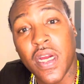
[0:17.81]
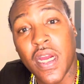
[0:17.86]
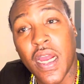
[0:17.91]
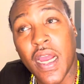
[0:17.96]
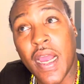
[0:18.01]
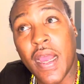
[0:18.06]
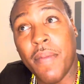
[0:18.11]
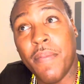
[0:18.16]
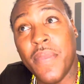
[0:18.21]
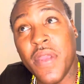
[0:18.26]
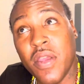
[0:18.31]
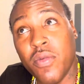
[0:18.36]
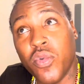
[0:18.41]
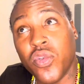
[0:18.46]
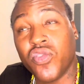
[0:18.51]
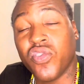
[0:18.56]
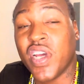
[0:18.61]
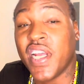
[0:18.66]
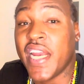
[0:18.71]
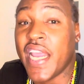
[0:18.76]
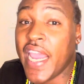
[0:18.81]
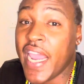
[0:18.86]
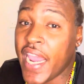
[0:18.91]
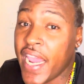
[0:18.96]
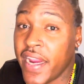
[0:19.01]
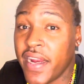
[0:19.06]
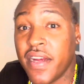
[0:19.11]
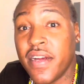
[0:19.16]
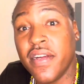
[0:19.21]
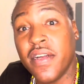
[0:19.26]
I've been trying to
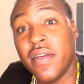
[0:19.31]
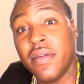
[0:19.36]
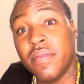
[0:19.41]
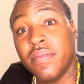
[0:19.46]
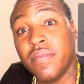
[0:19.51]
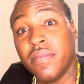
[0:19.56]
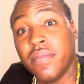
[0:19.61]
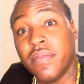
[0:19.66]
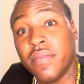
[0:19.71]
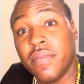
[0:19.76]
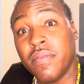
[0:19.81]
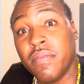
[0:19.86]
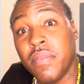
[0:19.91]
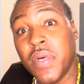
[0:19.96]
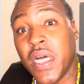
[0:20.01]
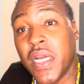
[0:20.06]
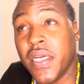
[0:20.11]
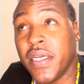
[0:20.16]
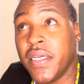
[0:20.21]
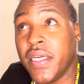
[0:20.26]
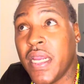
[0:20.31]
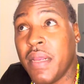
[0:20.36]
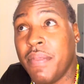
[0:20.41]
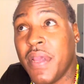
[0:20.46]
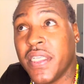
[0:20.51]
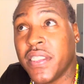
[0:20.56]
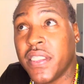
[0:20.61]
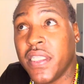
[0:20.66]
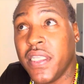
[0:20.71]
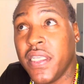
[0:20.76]
add it up, but they
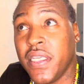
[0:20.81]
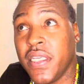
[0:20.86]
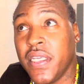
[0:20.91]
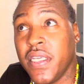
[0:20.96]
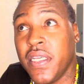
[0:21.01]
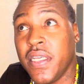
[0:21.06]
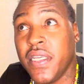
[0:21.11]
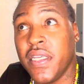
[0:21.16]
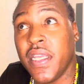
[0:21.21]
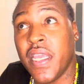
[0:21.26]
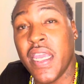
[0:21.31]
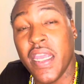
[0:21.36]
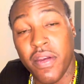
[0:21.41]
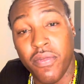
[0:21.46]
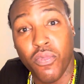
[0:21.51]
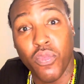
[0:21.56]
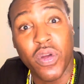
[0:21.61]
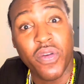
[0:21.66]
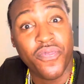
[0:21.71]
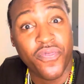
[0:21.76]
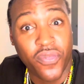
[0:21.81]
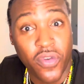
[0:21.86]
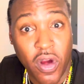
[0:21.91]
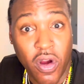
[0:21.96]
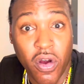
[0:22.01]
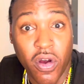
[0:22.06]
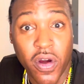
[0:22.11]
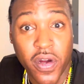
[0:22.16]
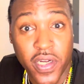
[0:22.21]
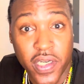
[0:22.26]
basically hit with
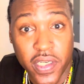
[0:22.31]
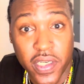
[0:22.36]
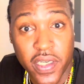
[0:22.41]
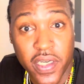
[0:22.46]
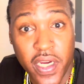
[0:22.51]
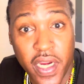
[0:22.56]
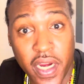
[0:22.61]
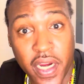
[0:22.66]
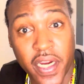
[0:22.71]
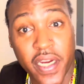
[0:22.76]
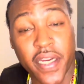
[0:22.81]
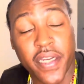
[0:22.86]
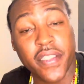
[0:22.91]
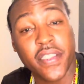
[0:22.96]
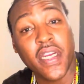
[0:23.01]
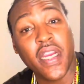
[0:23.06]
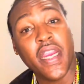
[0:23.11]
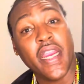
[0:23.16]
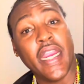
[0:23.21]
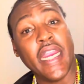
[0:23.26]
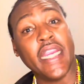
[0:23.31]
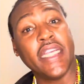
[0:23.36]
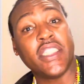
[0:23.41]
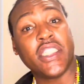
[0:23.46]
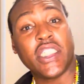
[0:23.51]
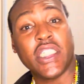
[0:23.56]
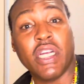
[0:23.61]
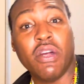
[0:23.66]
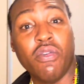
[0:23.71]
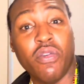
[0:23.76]
fraud. Yeah,
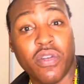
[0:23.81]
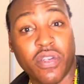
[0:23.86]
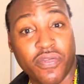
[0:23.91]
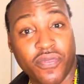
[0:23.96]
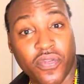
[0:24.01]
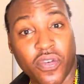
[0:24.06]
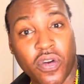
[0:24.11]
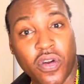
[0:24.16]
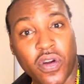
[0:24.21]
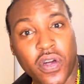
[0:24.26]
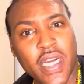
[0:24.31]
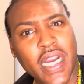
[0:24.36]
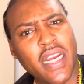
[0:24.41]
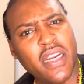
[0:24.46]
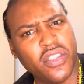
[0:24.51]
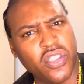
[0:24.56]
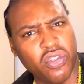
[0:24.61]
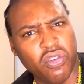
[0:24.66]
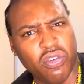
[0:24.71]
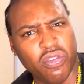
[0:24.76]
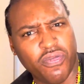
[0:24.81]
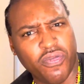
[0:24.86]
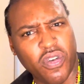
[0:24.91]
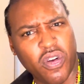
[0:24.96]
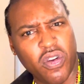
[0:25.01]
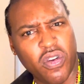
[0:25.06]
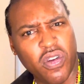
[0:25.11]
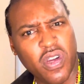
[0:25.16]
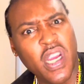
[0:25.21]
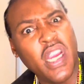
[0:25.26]
insurance fraud, not insurance
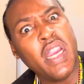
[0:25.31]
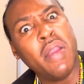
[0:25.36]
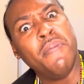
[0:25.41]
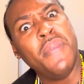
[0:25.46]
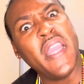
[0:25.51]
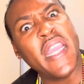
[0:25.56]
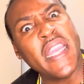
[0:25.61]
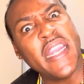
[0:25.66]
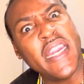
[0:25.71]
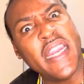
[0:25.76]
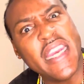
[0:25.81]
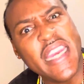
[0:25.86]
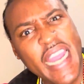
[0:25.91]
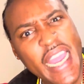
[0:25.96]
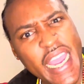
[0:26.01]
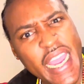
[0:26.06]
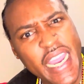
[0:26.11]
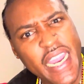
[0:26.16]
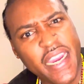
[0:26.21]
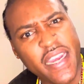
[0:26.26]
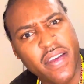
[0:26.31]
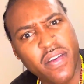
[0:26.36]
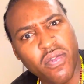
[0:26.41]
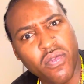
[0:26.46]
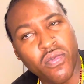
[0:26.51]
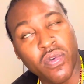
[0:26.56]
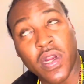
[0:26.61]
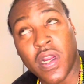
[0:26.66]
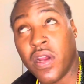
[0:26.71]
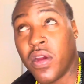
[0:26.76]
fraud, bigger than that.
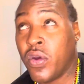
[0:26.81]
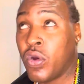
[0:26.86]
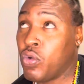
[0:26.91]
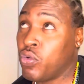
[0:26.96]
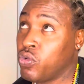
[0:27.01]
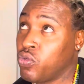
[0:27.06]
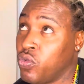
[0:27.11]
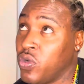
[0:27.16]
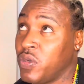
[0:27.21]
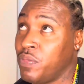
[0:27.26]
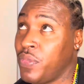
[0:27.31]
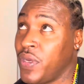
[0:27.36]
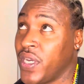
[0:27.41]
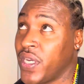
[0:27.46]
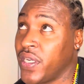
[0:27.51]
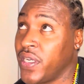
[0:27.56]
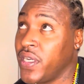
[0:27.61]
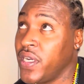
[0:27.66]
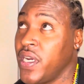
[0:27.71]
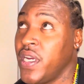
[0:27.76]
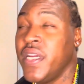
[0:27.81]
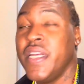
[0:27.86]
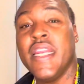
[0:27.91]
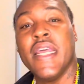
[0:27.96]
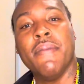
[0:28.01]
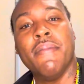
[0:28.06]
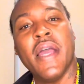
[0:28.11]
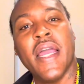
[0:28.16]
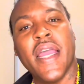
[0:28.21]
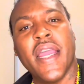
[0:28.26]
Well, I don't know which one's bigger.
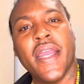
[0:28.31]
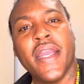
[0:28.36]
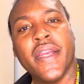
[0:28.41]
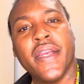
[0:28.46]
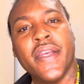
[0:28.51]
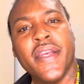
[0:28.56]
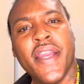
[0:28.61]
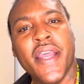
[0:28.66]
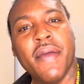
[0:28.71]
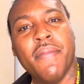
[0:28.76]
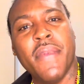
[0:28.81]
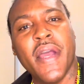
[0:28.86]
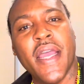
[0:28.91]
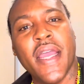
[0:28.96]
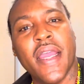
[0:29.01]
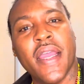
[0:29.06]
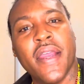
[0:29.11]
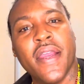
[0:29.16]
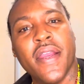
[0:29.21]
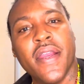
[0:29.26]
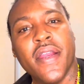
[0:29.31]
Never mind.